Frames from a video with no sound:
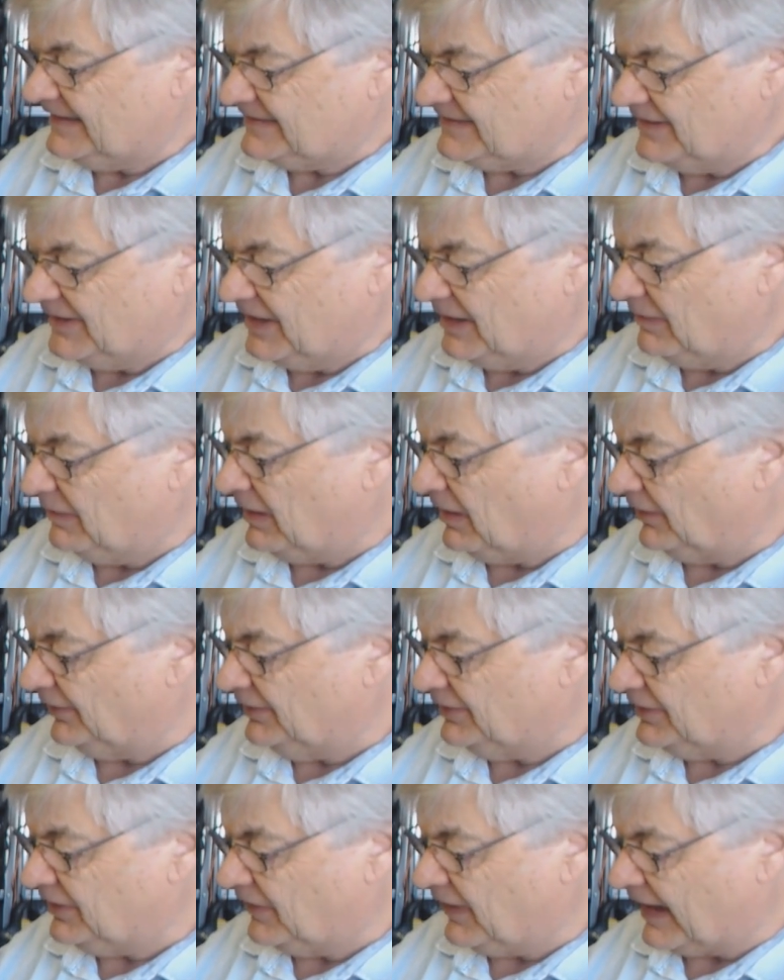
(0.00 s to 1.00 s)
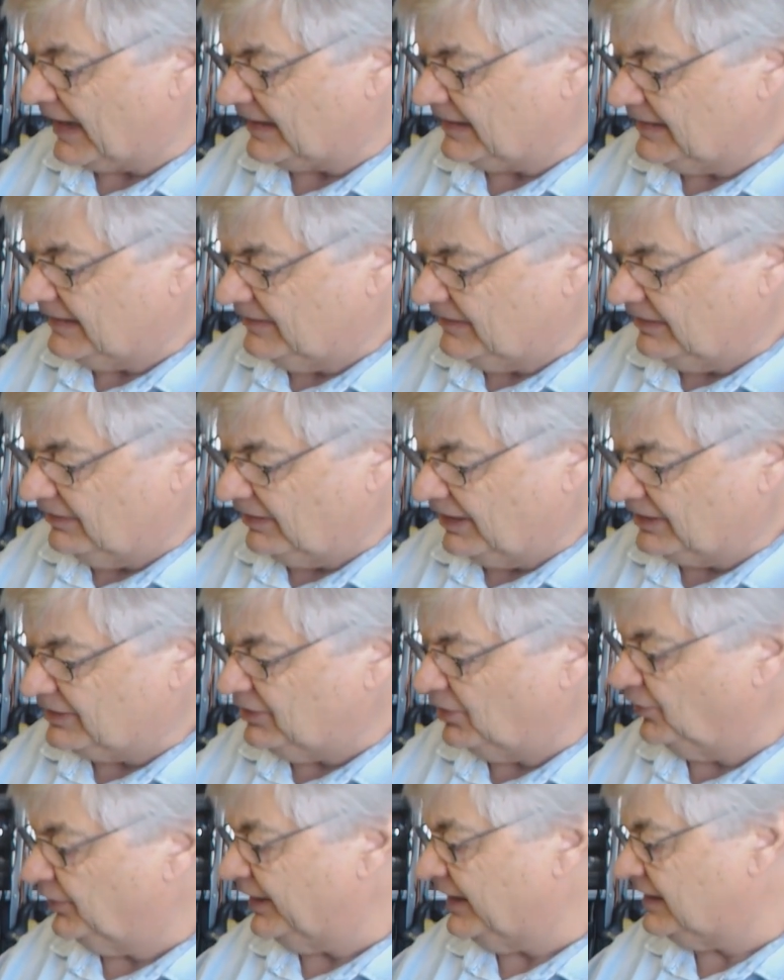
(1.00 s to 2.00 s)
So there we are. Look at that. The
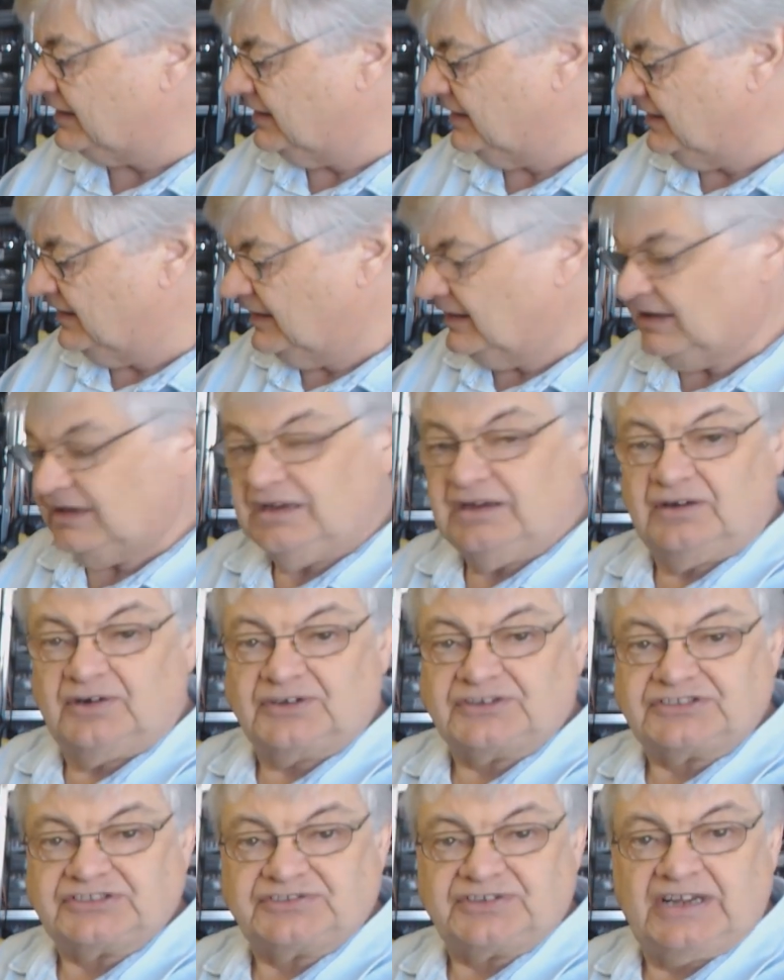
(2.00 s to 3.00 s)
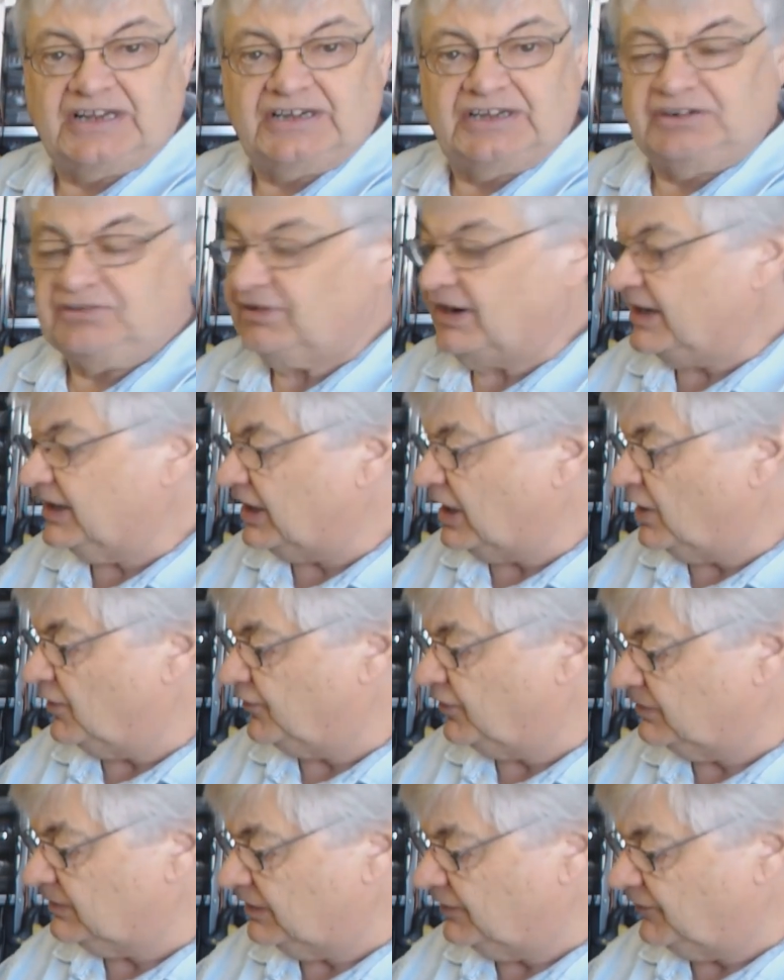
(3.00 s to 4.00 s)
iconic Australian
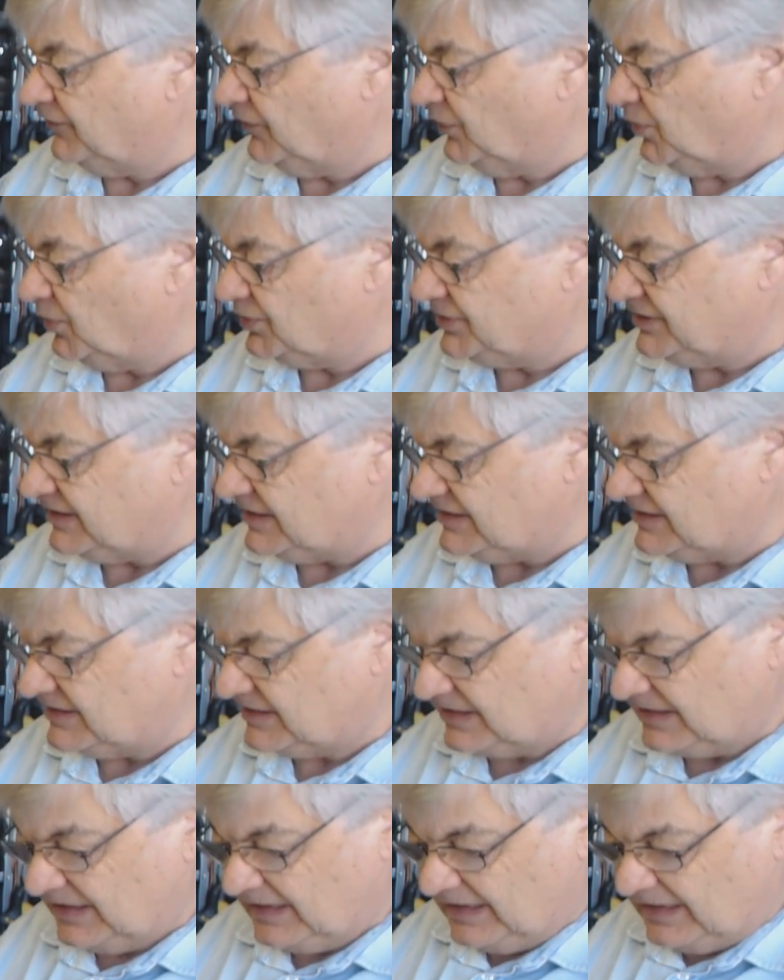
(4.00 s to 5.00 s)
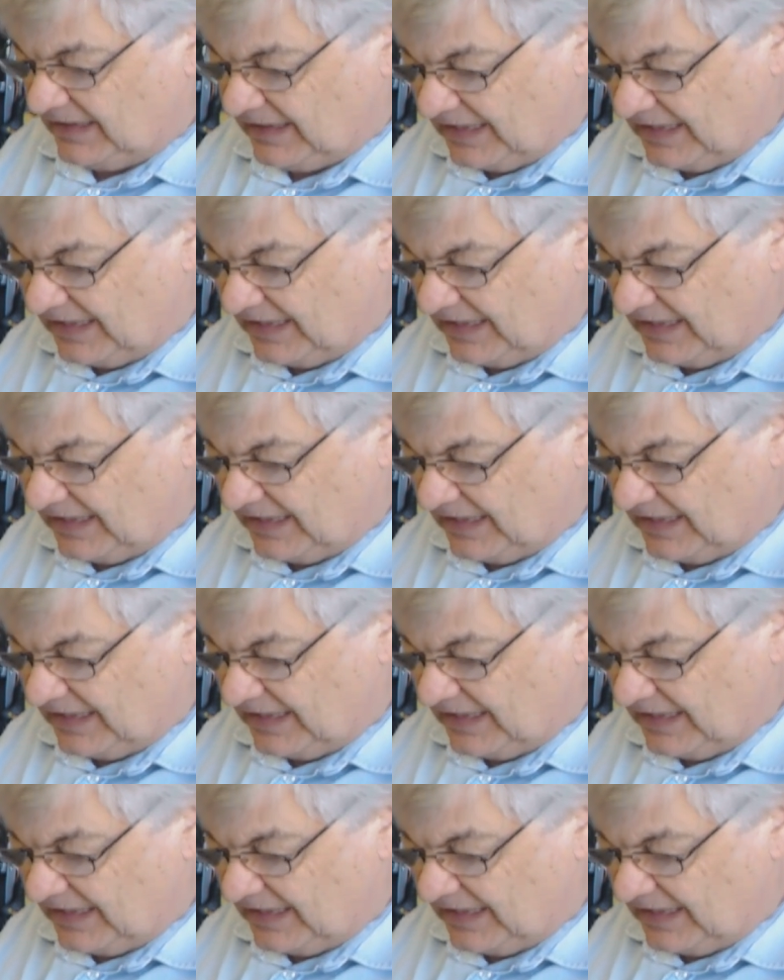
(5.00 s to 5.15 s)
radio from the 40s